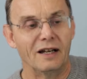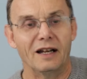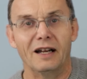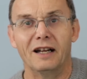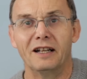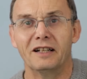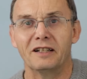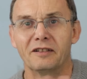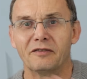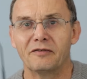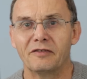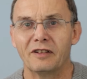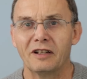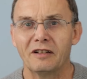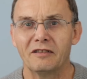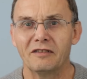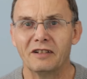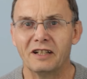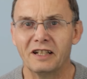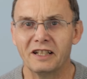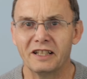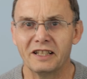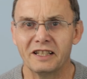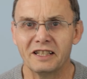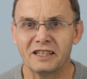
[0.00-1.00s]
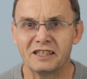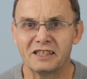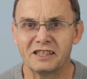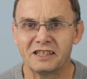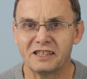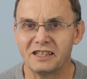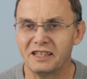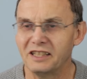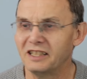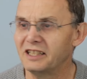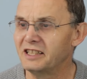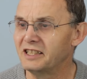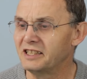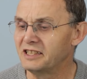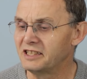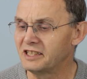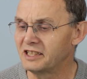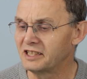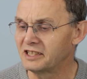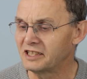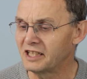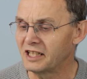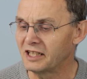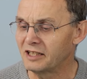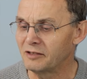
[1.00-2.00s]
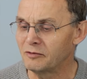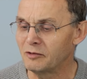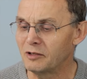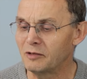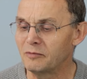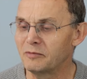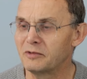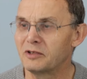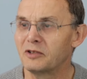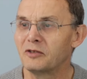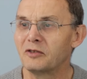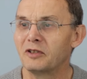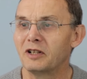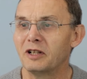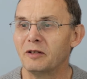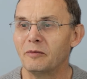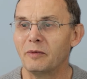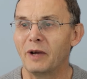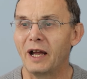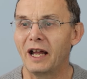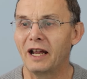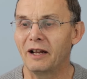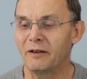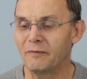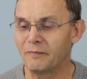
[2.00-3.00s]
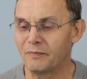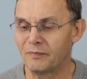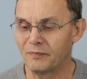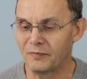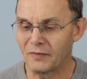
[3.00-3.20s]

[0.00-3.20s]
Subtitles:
And a float like this is exactly what I'm talking about.